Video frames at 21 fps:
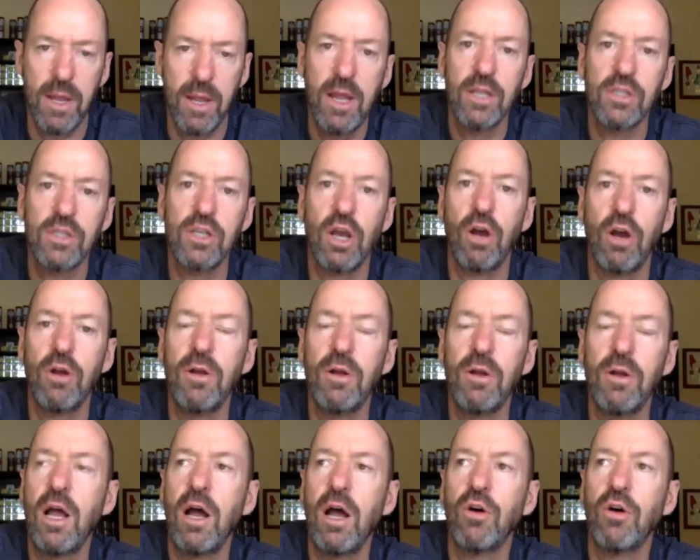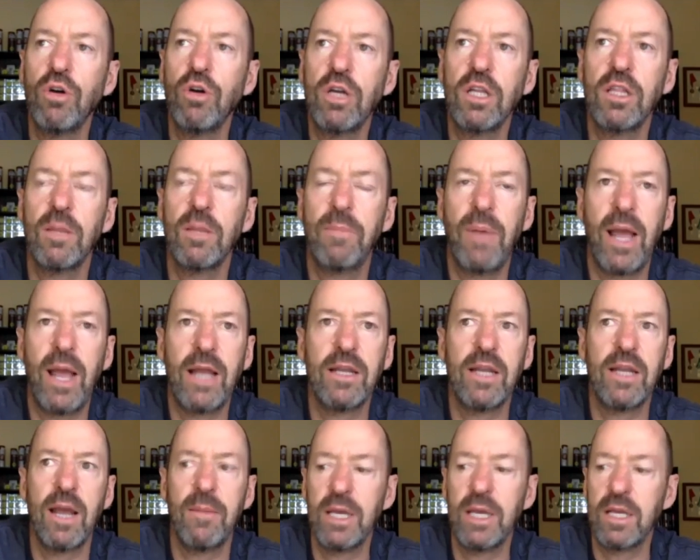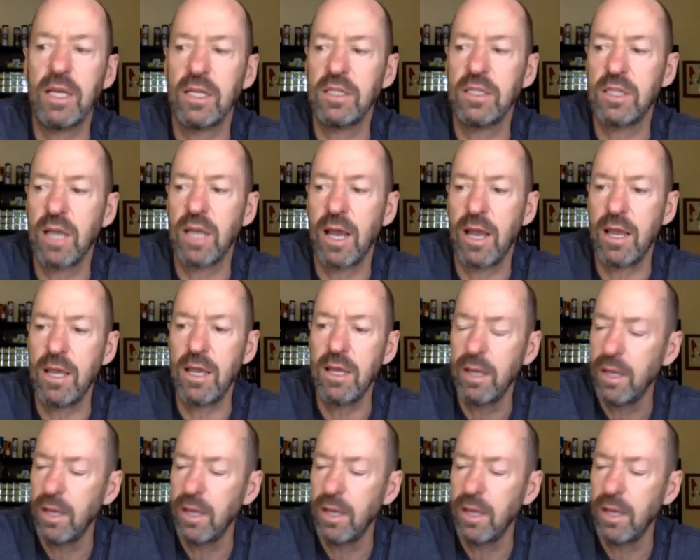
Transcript: So look at the pandemic and say,